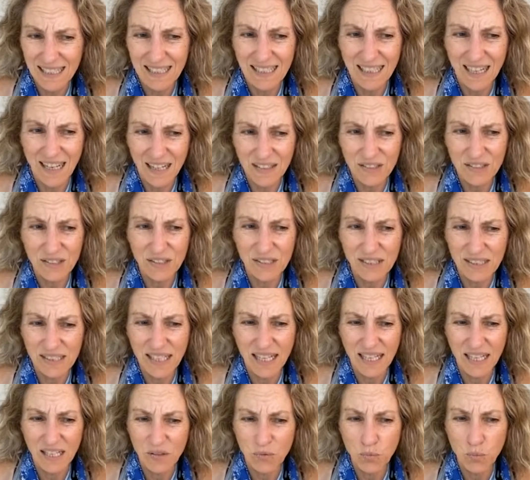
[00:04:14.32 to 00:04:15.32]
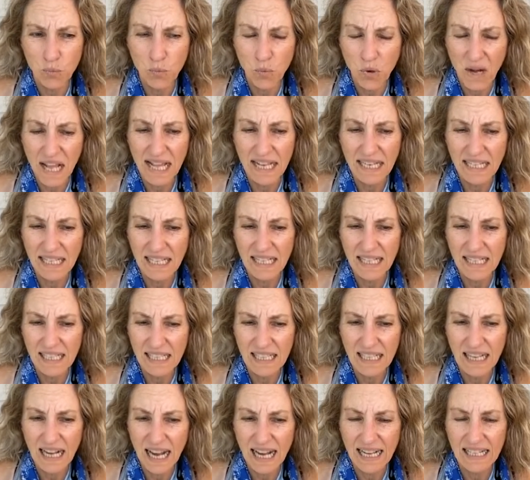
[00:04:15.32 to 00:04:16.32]
understand when
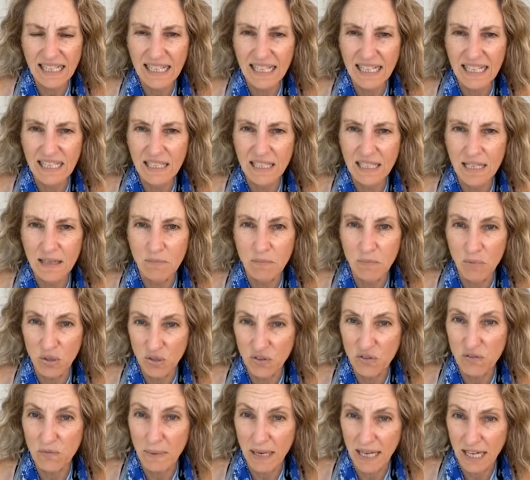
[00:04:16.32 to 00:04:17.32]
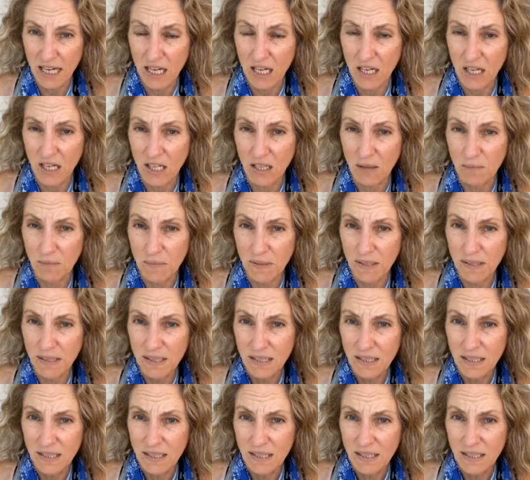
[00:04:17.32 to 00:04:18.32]
I can move my arm.
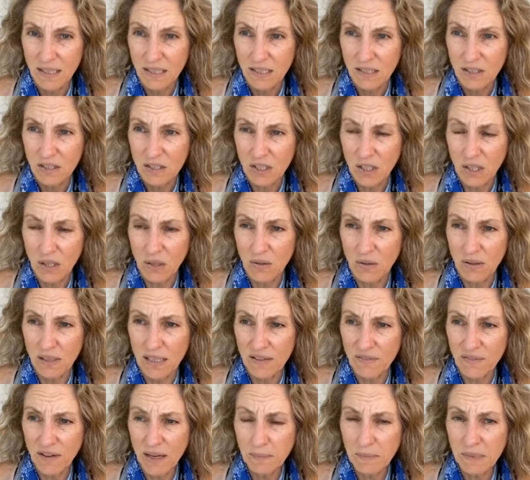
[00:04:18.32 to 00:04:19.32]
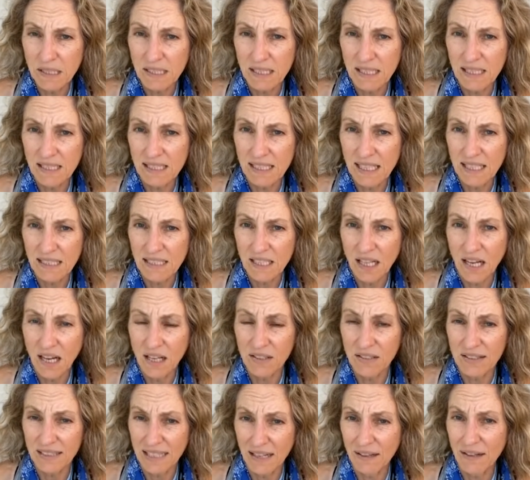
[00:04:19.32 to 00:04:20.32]
So if I'm just going to say
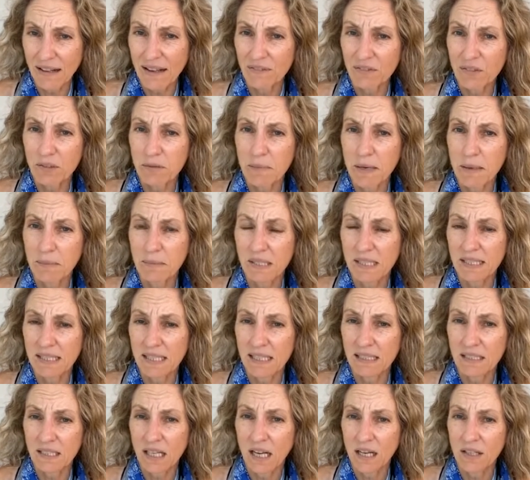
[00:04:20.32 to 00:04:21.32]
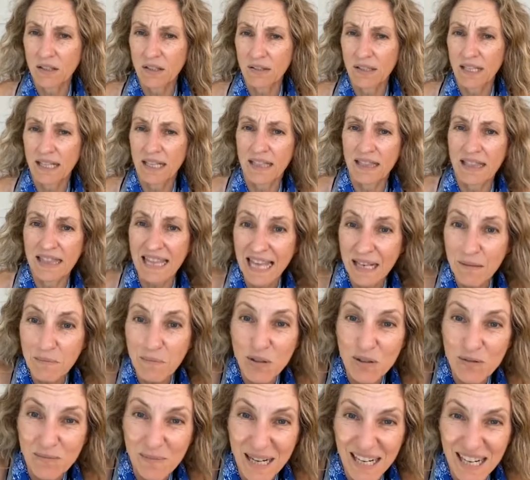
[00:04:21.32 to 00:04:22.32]
tunnel, now I have to remember to say tunnel and then
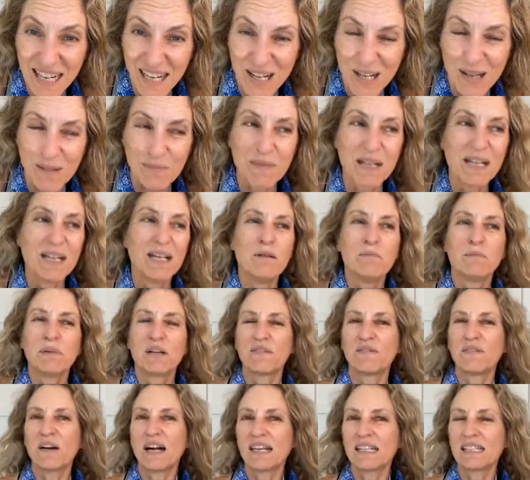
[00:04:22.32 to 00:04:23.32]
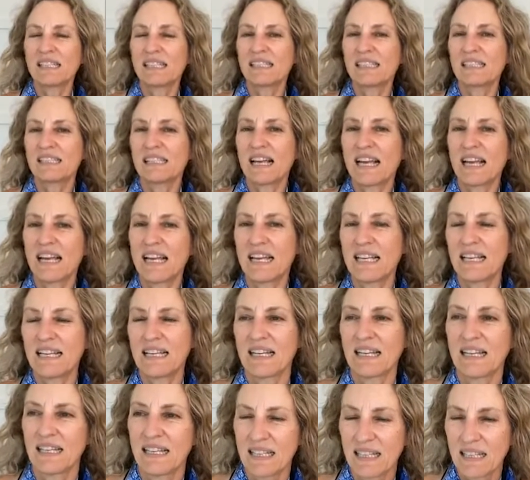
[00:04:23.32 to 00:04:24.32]
move my arm. But if I'm going to say
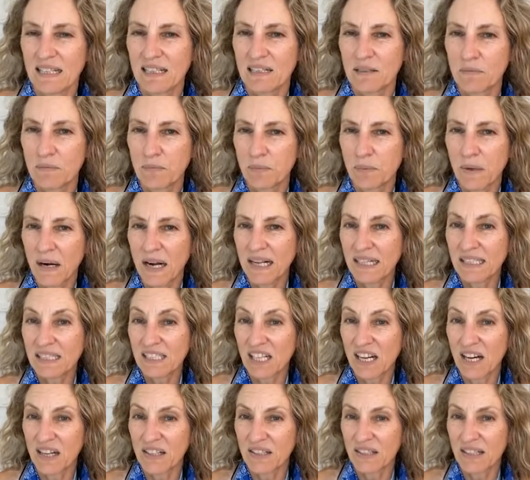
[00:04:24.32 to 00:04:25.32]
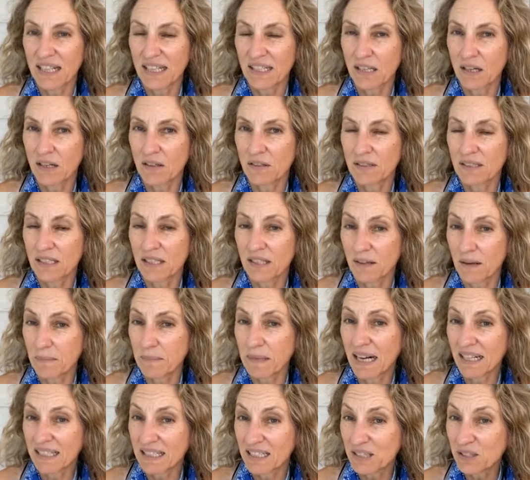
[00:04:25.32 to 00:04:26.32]
break tunnel, I go, I'm
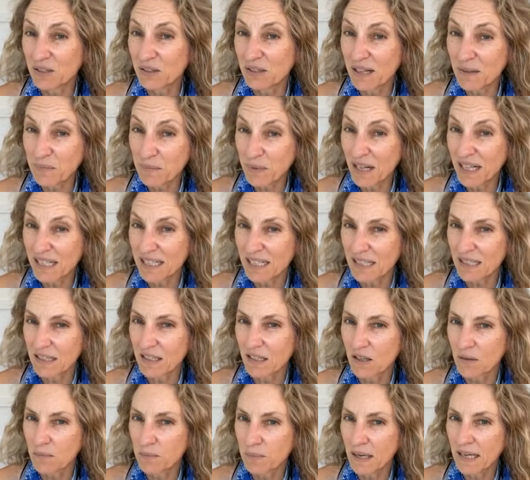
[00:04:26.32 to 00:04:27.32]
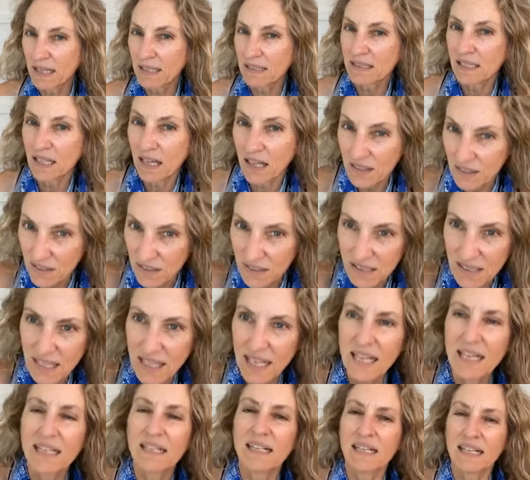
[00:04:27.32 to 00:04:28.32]
not going to do it in a break. I can go break tunnel,
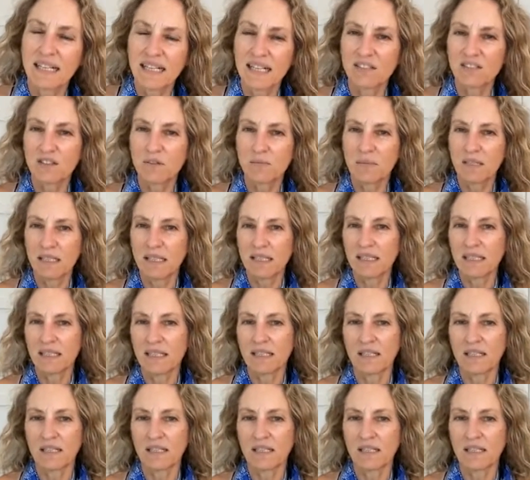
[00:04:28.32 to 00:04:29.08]
and it gives me,